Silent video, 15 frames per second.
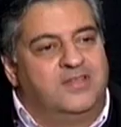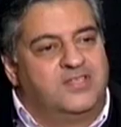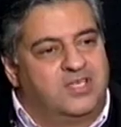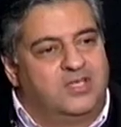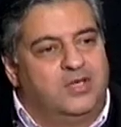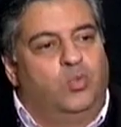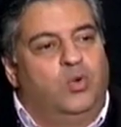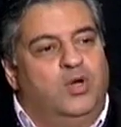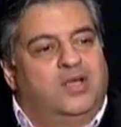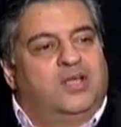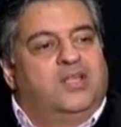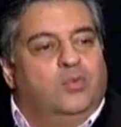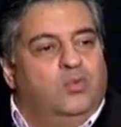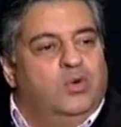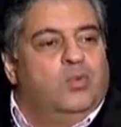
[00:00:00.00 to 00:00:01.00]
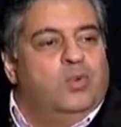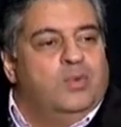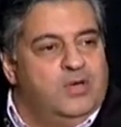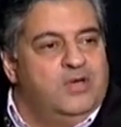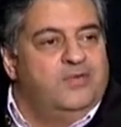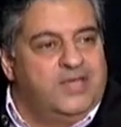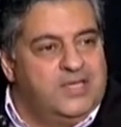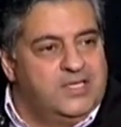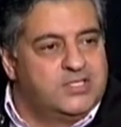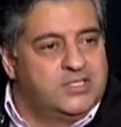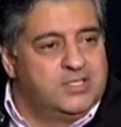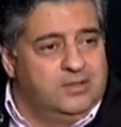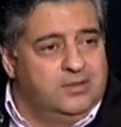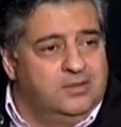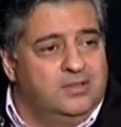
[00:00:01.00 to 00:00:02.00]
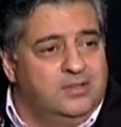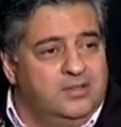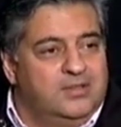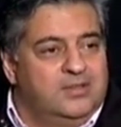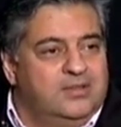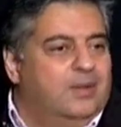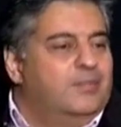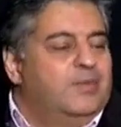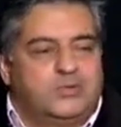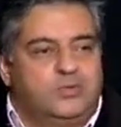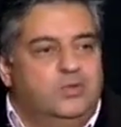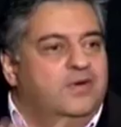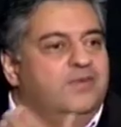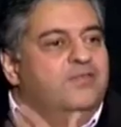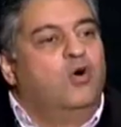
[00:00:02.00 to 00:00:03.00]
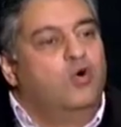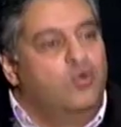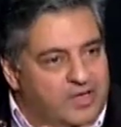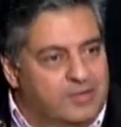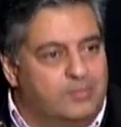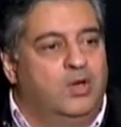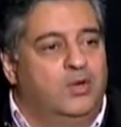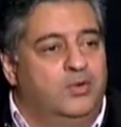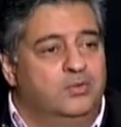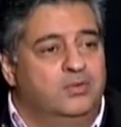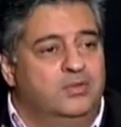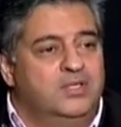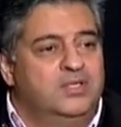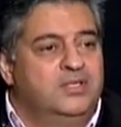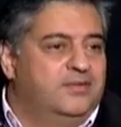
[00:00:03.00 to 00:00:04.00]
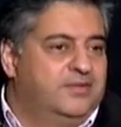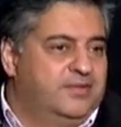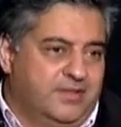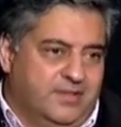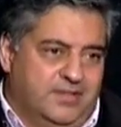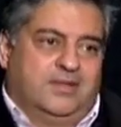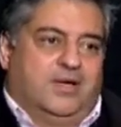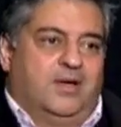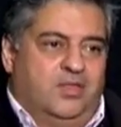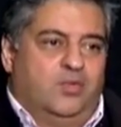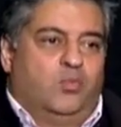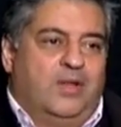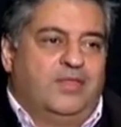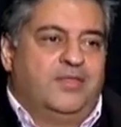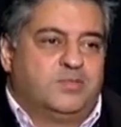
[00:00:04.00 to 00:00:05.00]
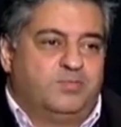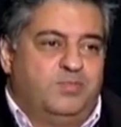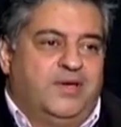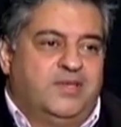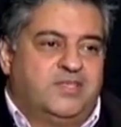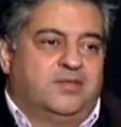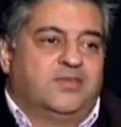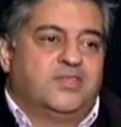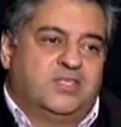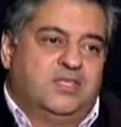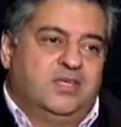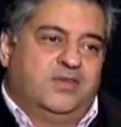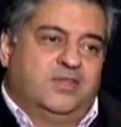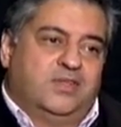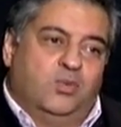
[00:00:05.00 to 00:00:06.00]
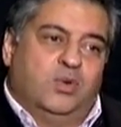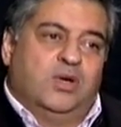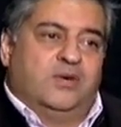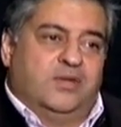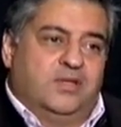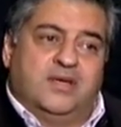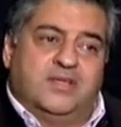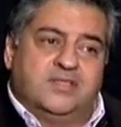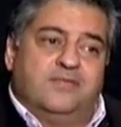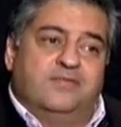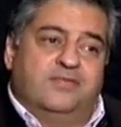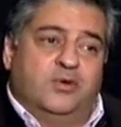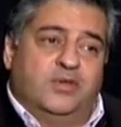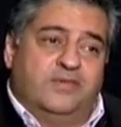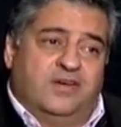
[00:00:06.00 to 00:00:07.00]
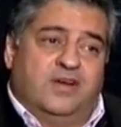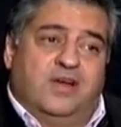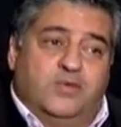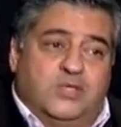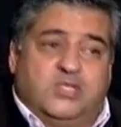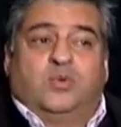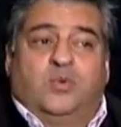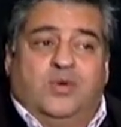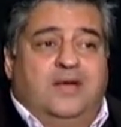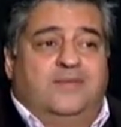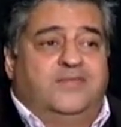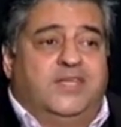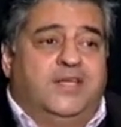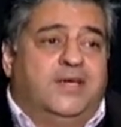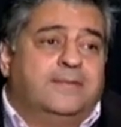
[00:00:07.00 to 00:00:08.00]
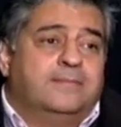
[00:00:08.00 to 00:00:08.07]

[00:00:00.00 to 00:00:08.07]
going to work in the world we're moving into, a much more of an evolving model than the one that's based on serving the world in 1945, which is what we have today.